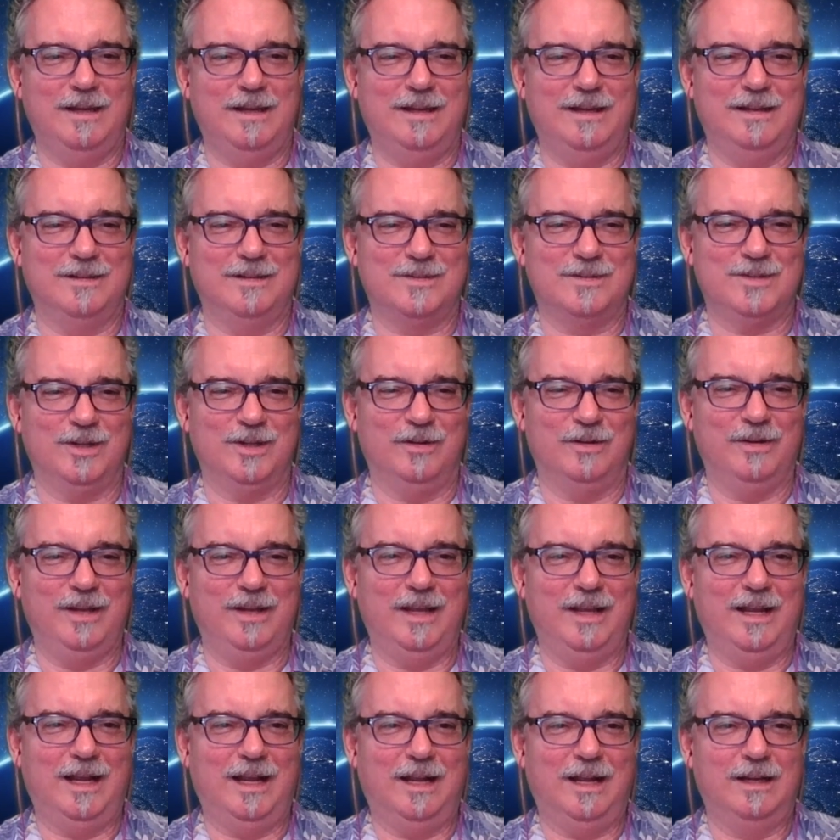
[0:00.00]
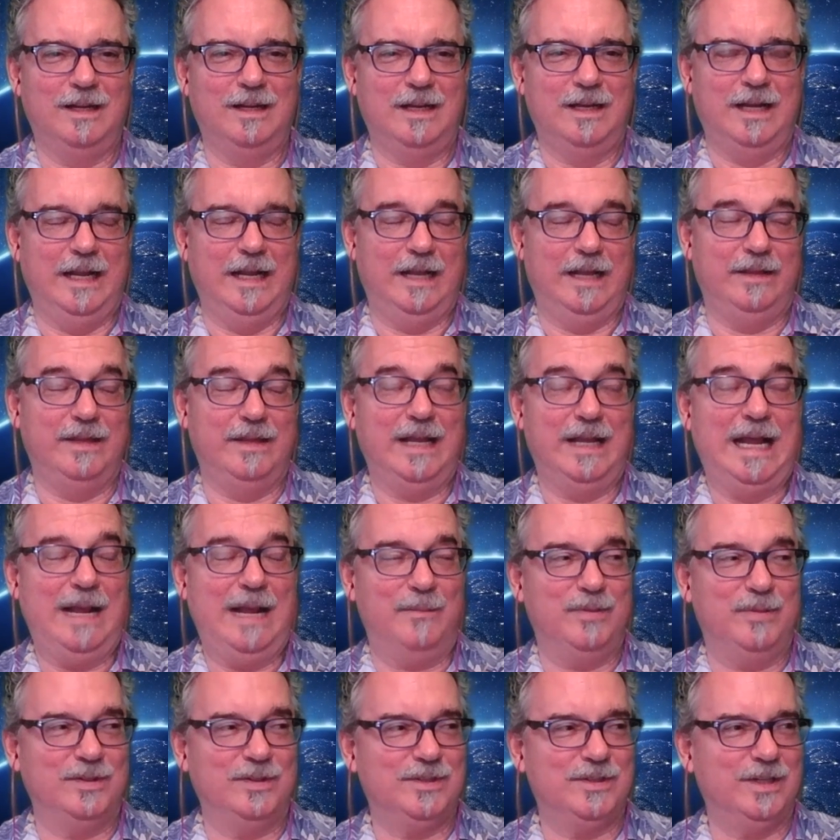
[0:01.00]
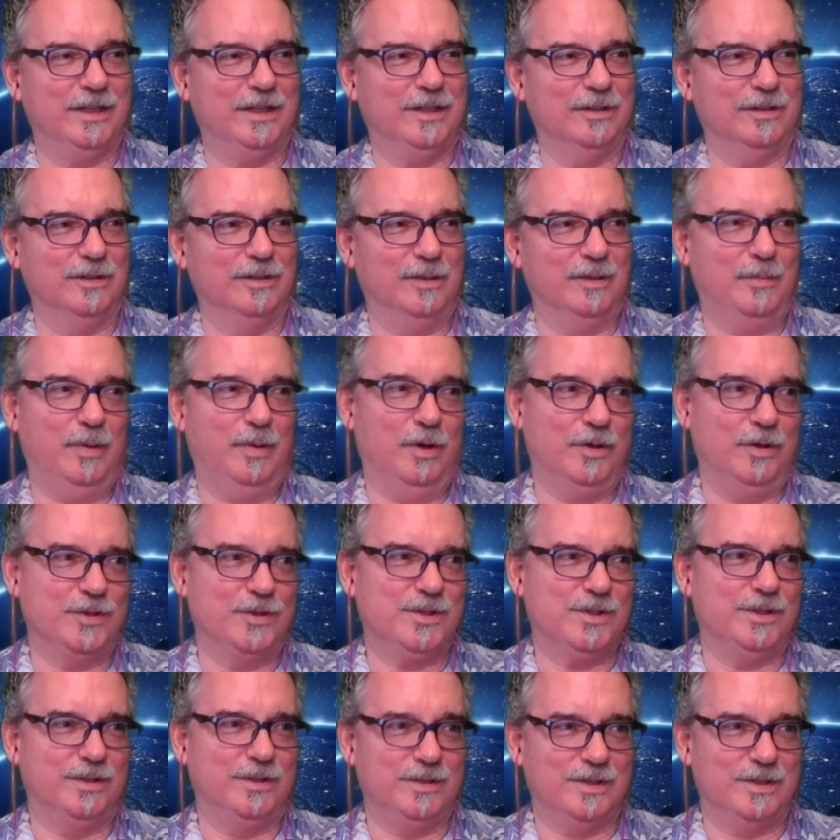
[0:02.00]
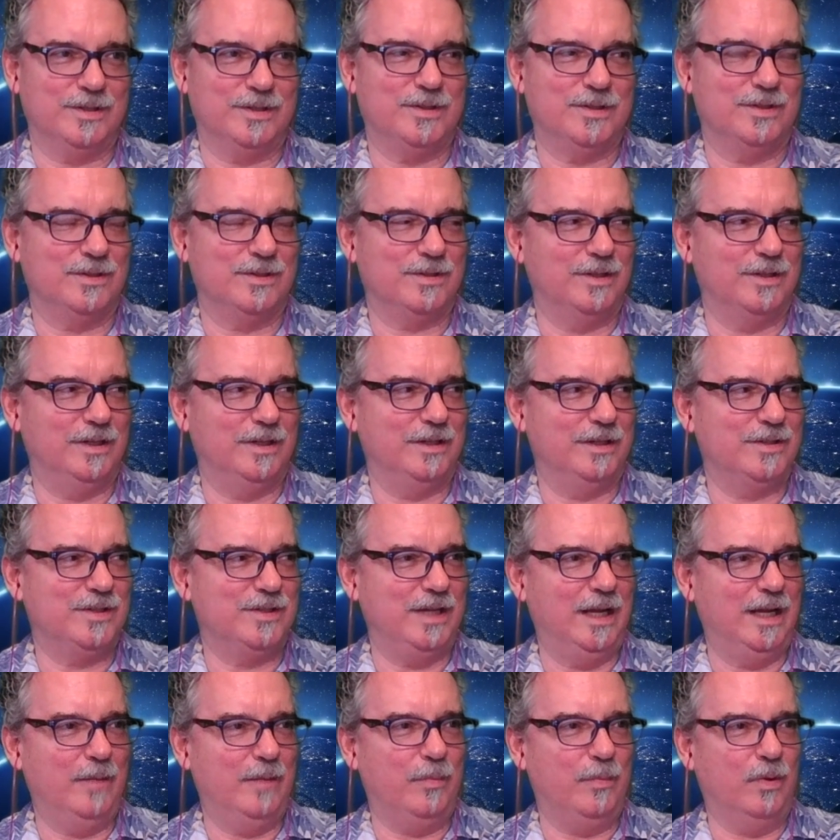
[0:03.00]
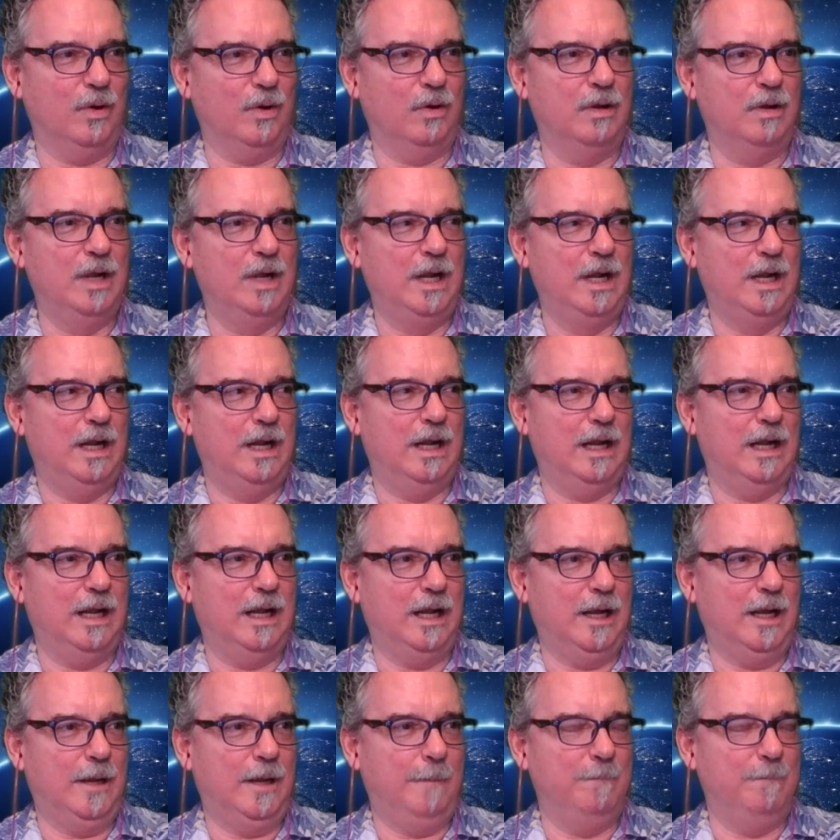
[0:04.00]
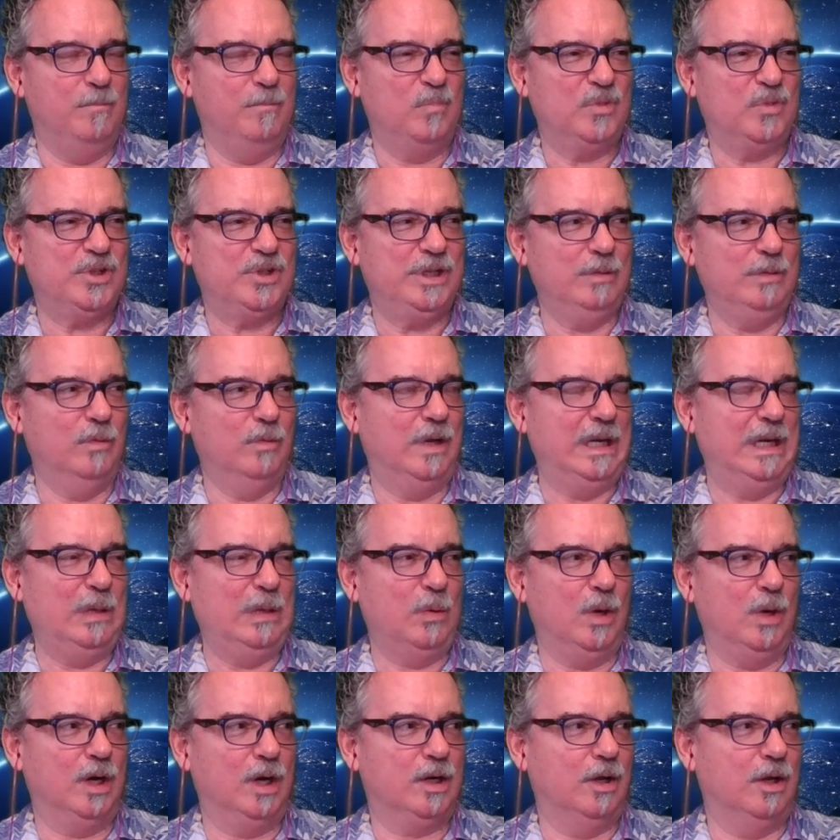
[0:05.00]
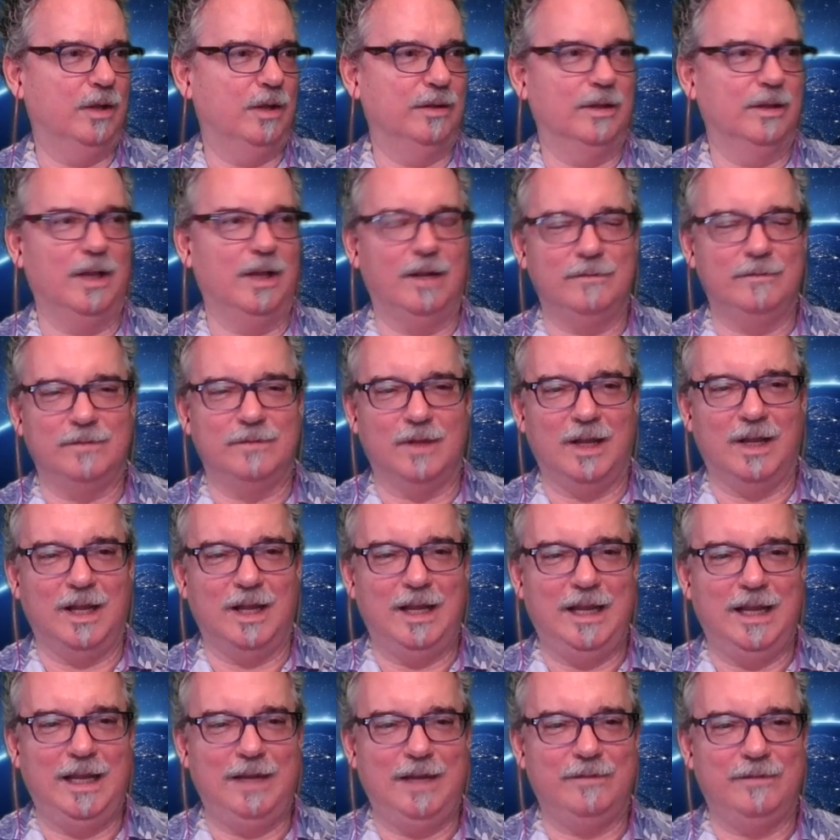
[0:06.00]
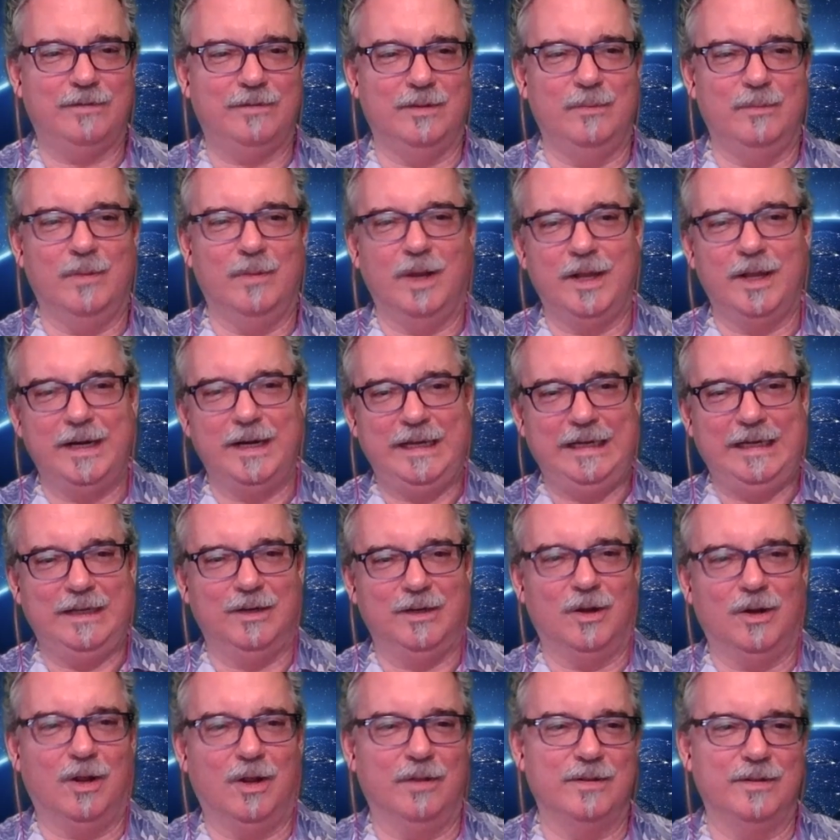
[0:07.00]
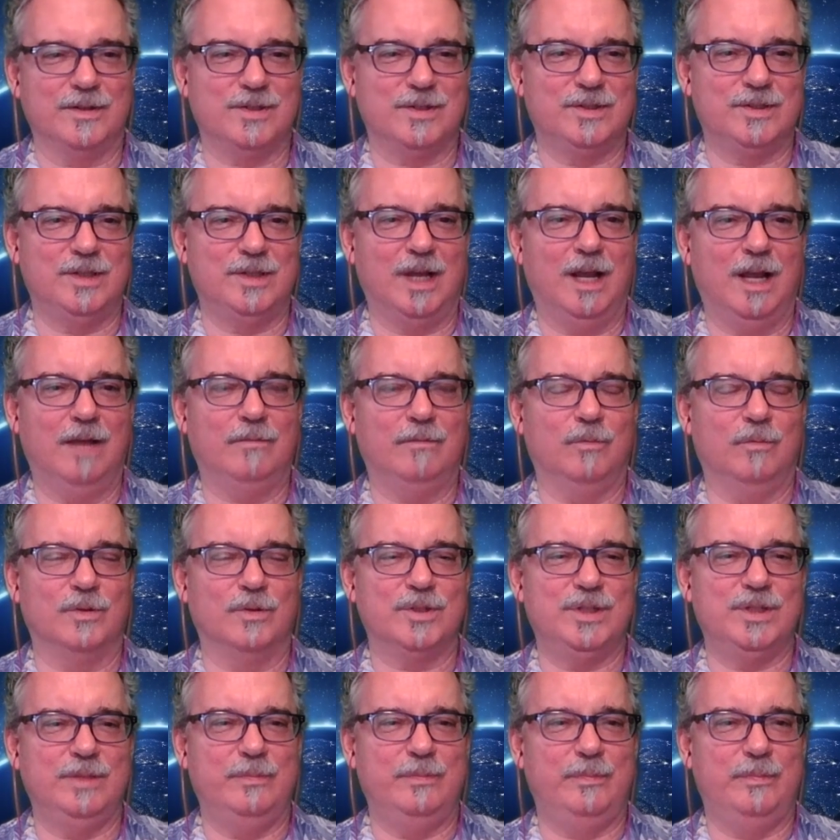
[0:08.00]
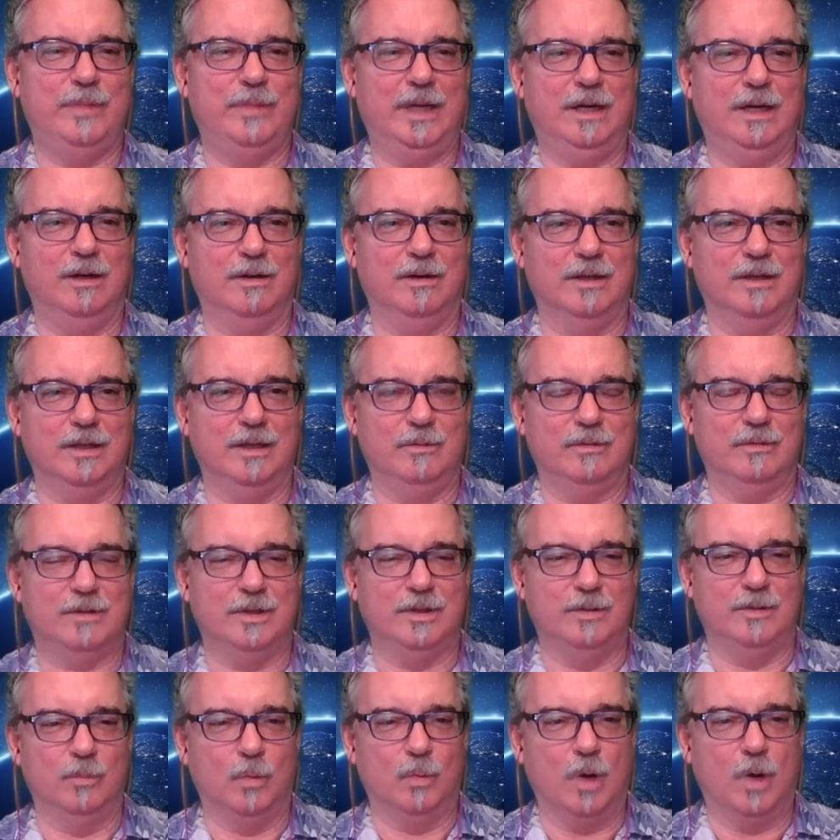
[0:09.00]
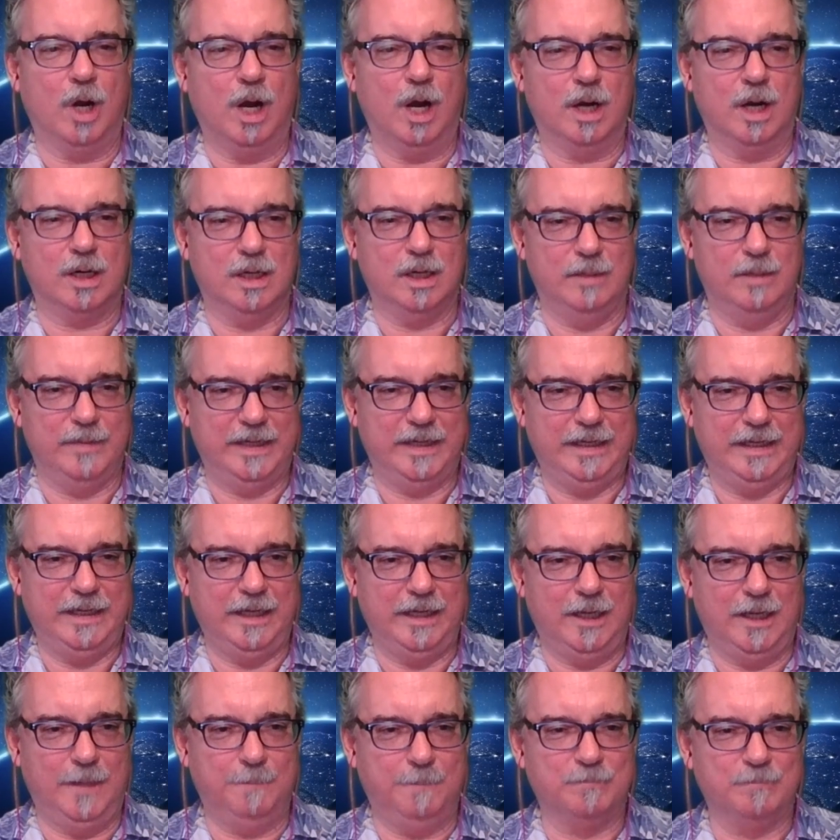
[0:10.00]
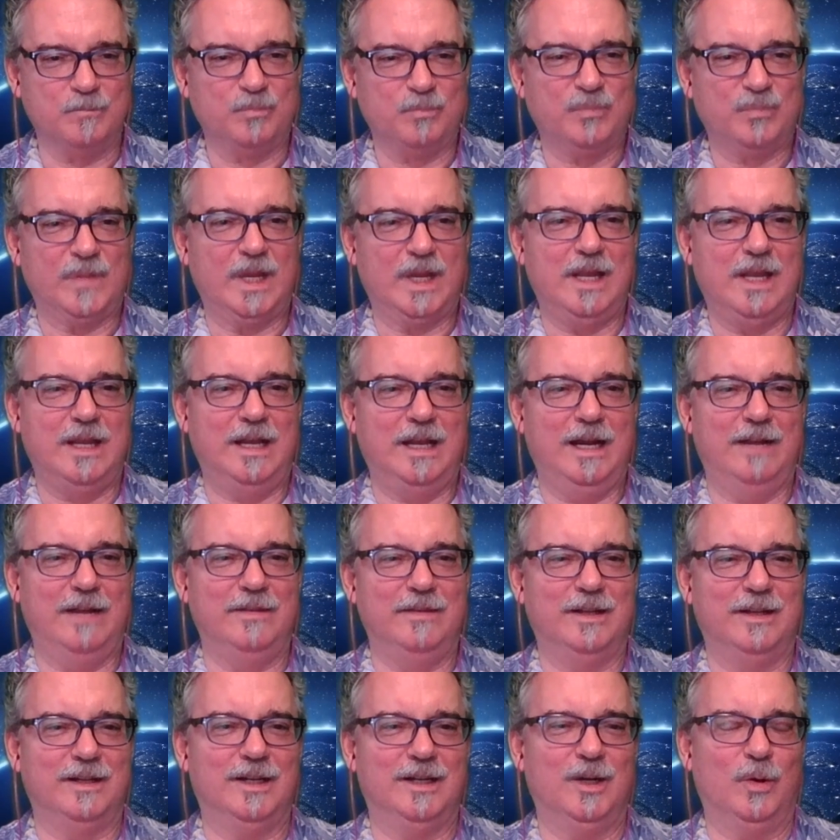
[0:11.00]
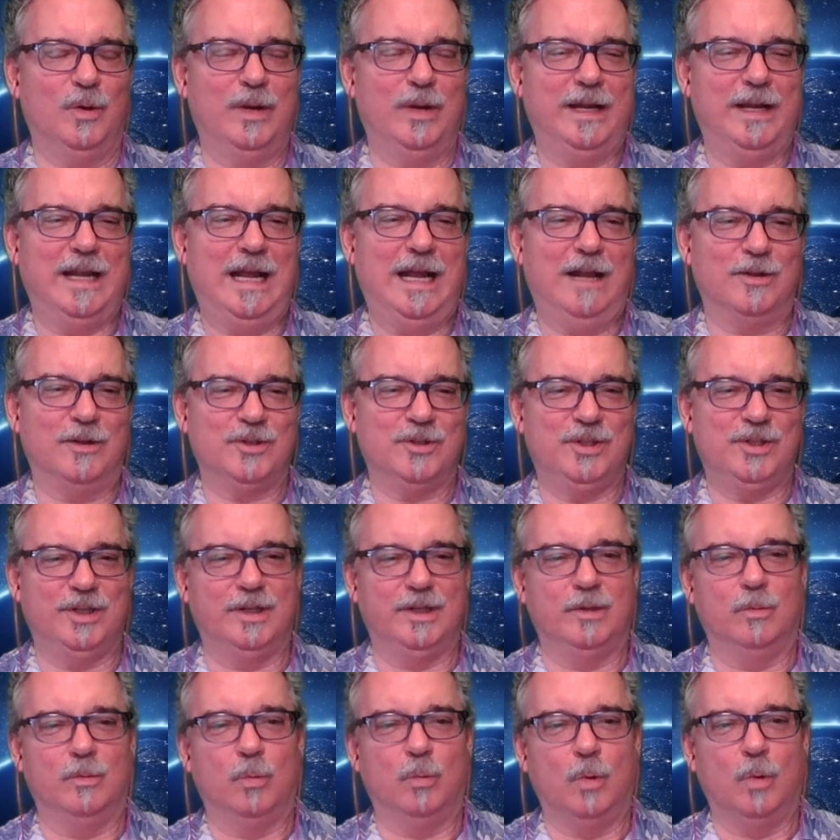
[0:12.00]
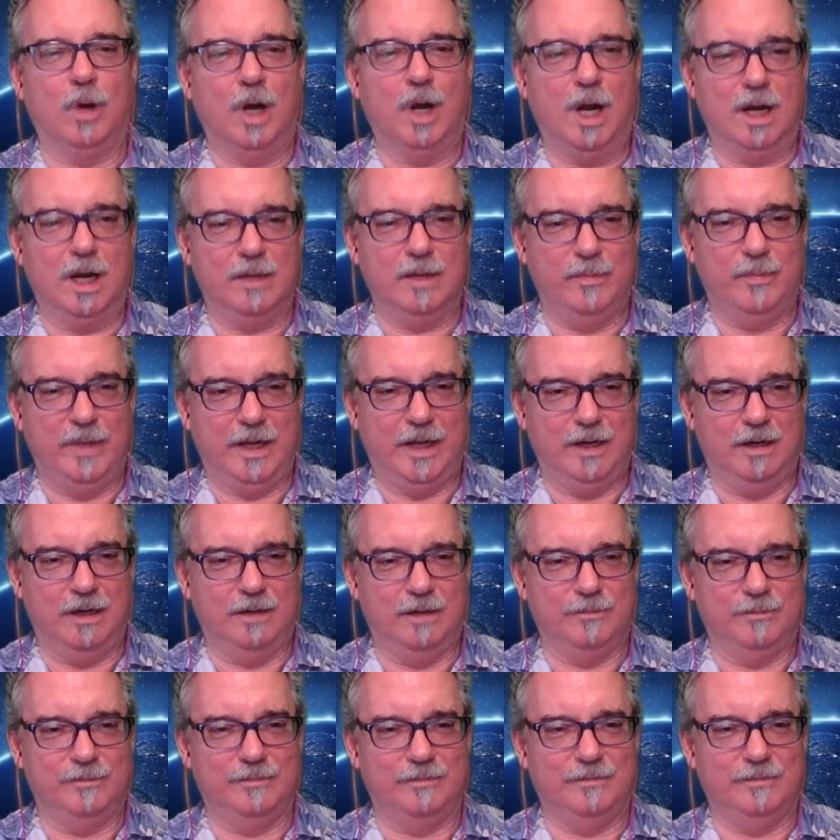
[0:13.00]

And so, yeah. And that particular person, just as an example, um, she wanted to work on love life and money and all this stuff. Well, she barely could walk coming in, and then going out, she could walk better,